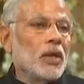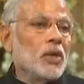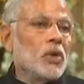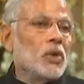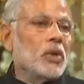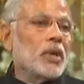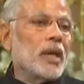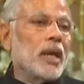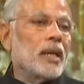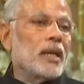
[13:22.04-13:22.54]

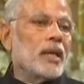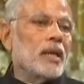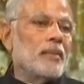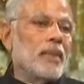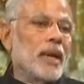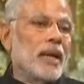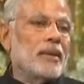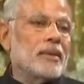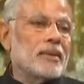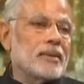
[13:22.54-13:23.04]
The UK
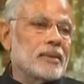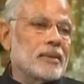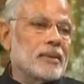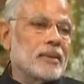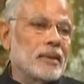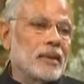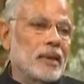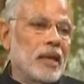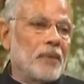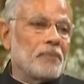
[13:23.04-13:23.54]

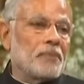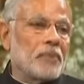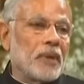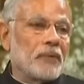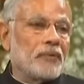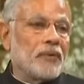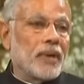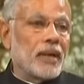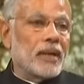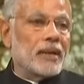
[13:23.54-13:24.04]
remains a
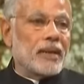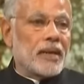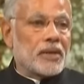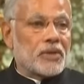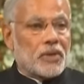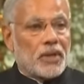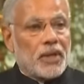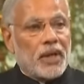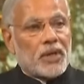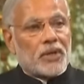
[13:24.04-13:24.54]
preferred
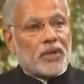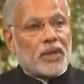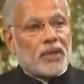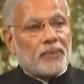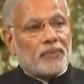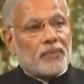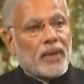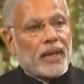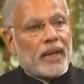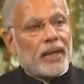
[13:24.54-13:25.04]

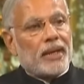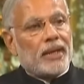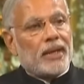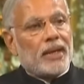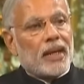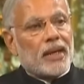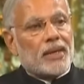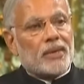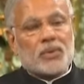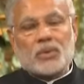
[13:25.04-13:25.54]
destination for
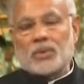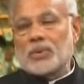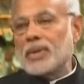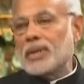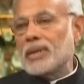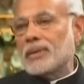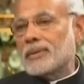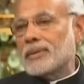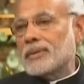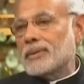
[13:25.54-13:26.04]
India
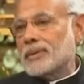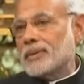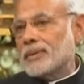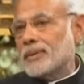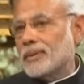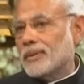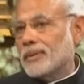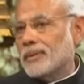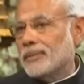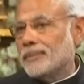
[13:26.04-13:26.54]

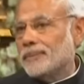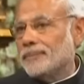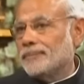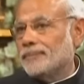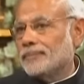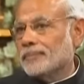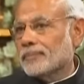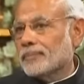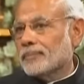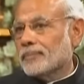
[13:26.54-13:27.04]
students.
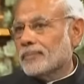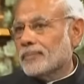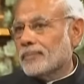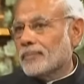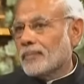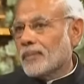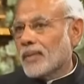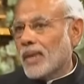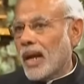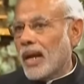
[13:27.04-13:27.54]

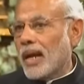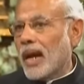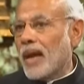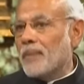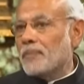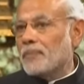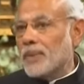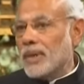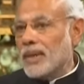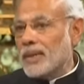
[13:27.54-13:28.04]
And
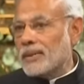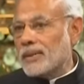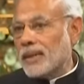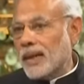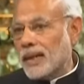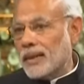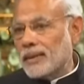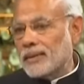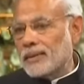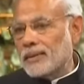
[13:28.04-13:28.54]
I'm pleased
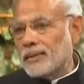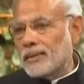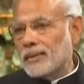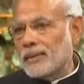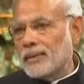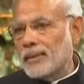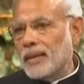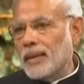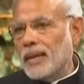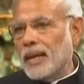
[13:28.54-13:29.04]
that
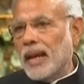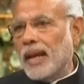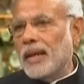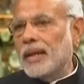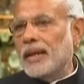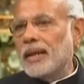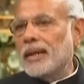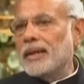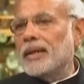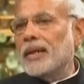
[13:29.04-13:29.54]

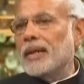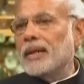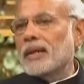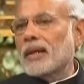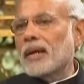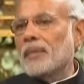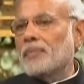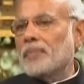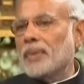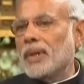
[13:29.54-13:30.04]
an Indian
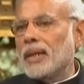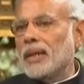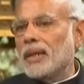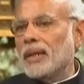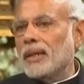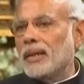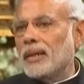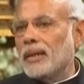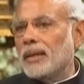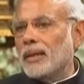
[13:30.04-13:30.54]
company
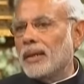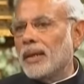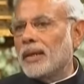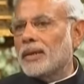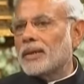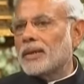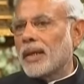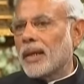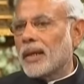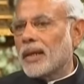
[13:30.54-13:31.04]

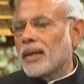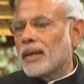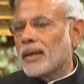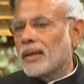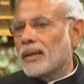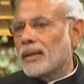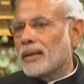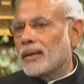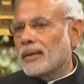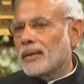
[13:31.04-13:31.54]
is
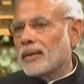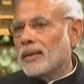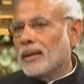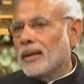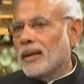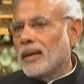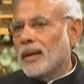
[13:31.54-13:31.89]
taking